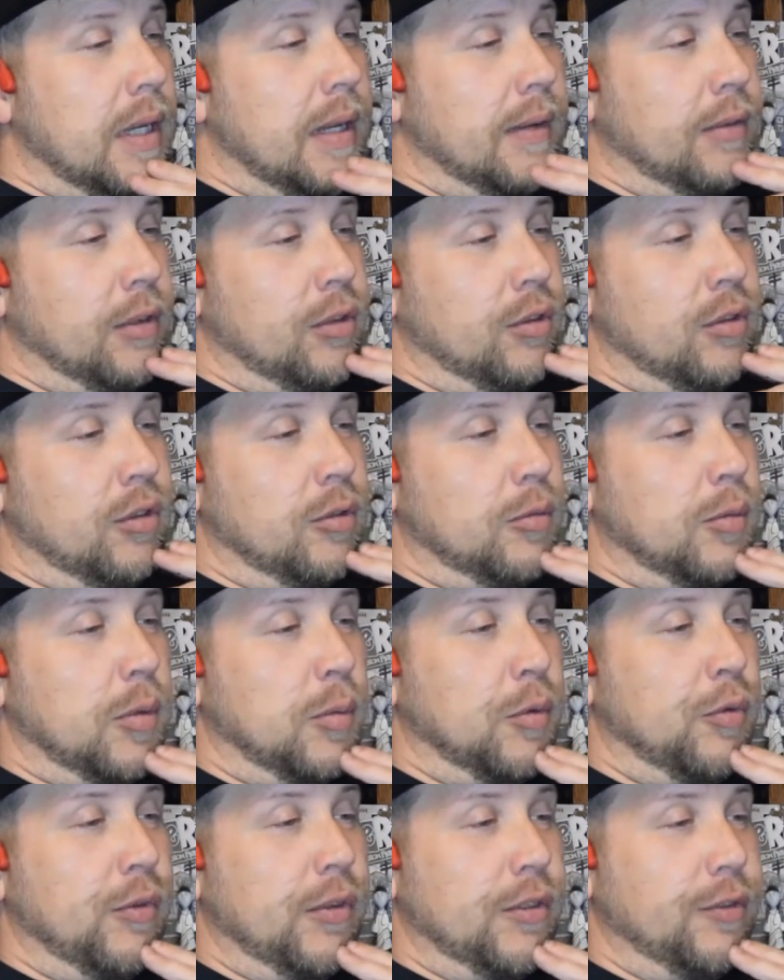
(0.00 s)
I have to do a little bit
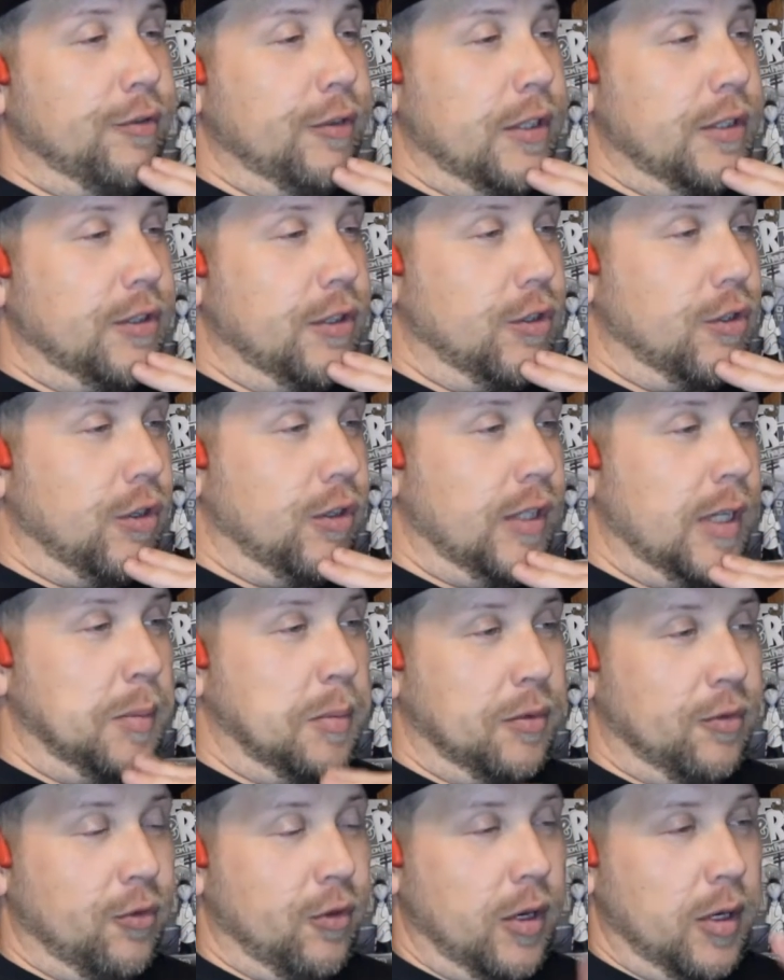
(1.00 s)
more re research on that
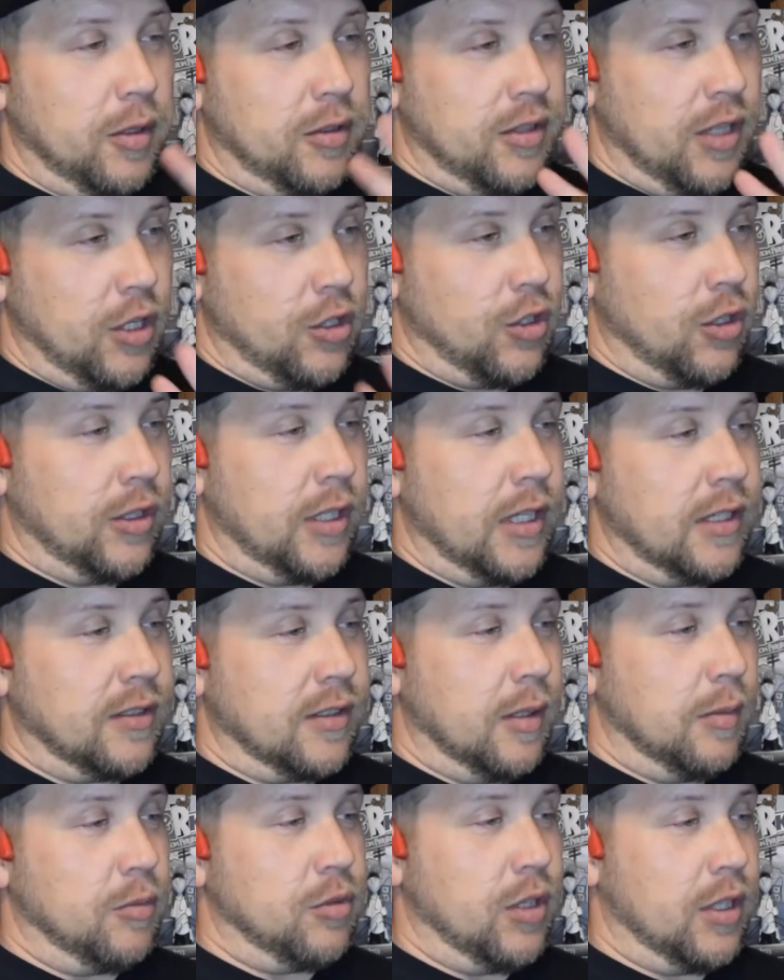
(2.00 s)
before I touch on that
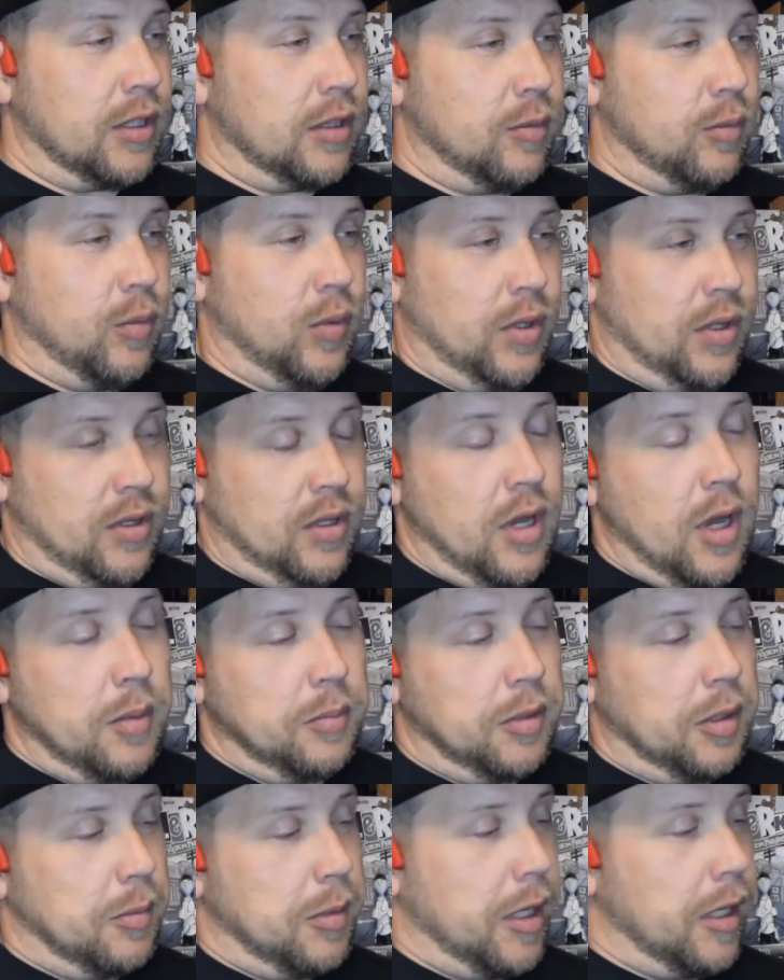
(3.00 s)
subject with
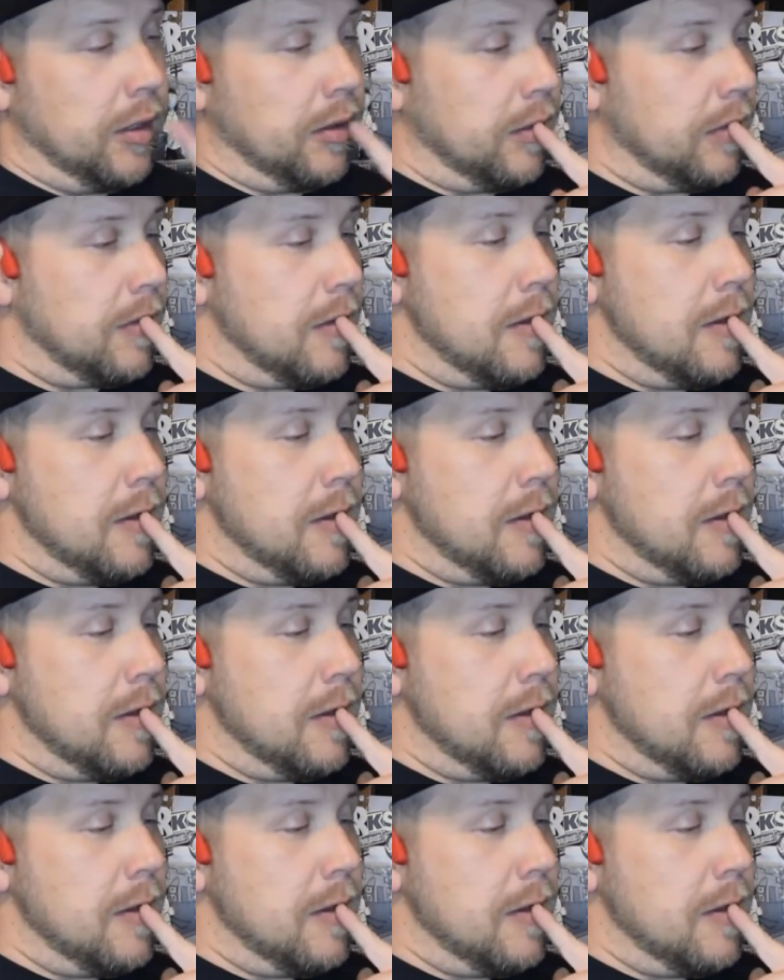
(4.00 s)
Omni-Man.